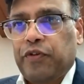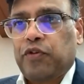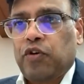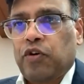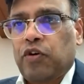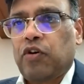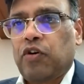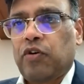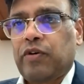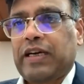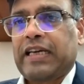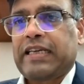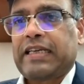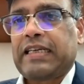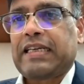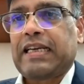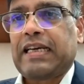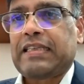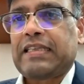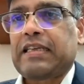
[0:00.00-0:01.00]
you don't look at
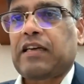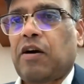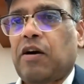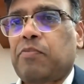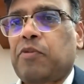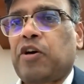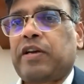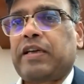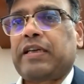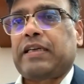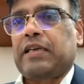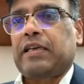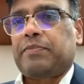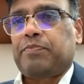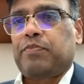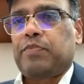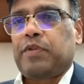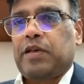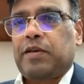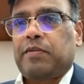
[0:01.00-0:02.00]
it as a
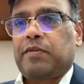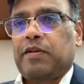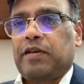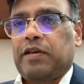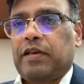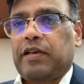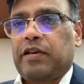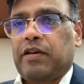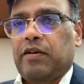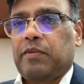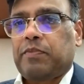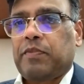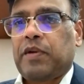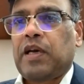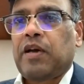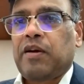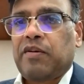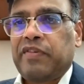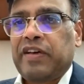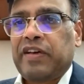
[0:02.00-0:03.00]
commodity,
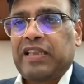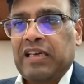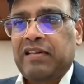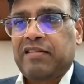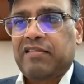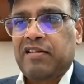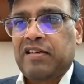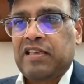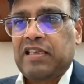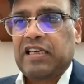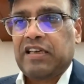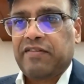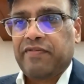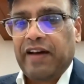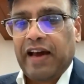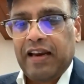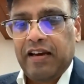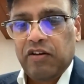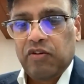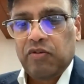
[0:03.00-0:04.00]
with intrinsic
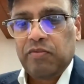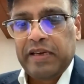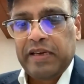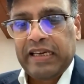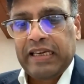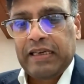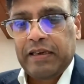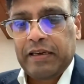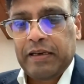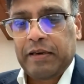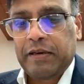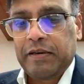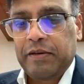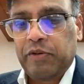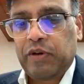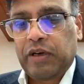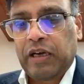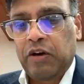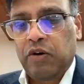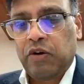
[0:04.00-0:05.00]
value,
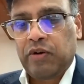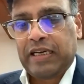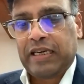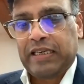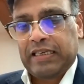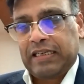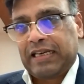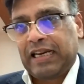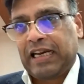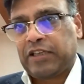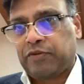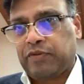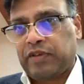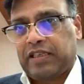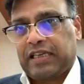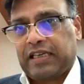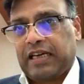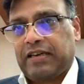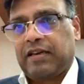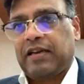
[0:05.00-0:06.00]
you can look at it, as we
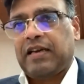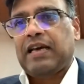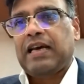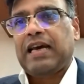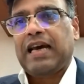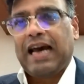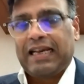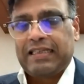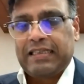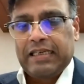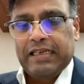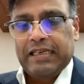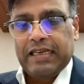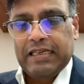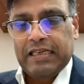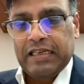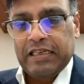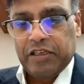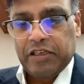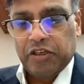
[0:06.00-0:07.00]
said, as a
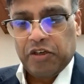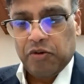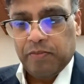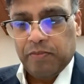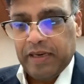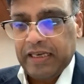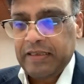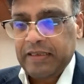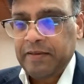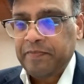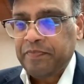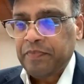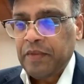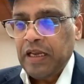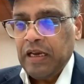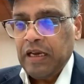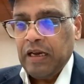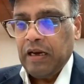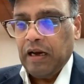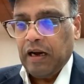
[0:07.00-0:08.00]
debt instrument.
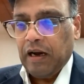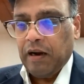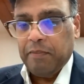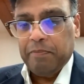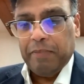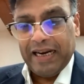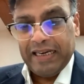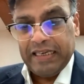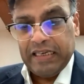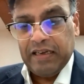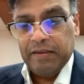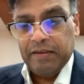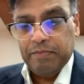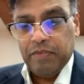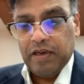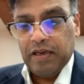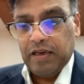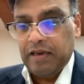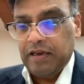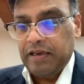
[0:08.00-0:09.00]

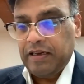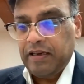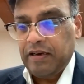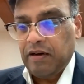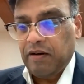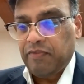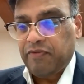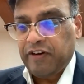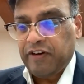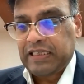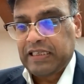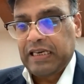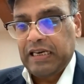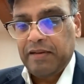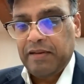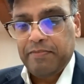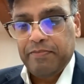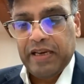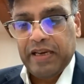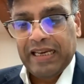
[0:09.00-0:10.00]

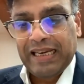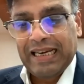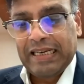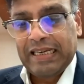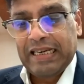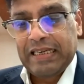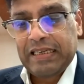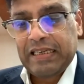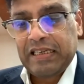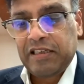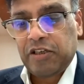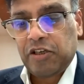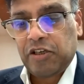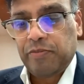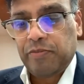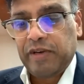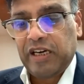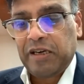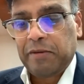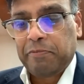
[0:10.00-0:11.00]
Firstly, being a debt
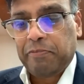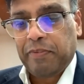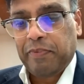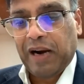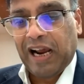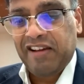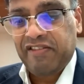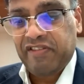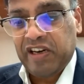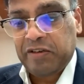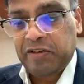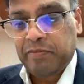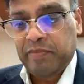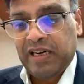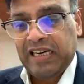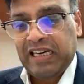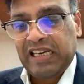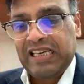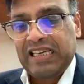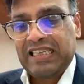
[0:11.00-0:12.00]
instrument, private
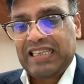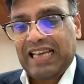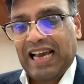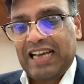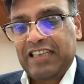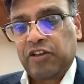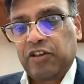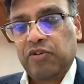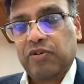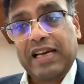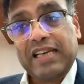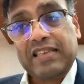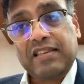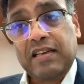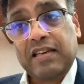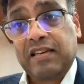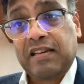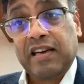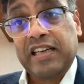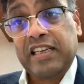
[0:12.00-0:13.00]
money is as good as
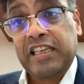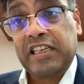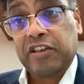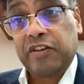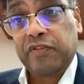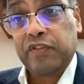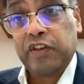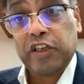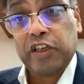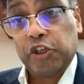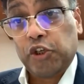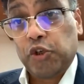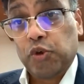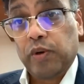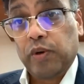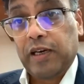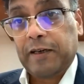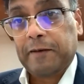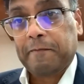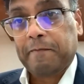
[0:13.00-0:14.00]
the credit of the issuer.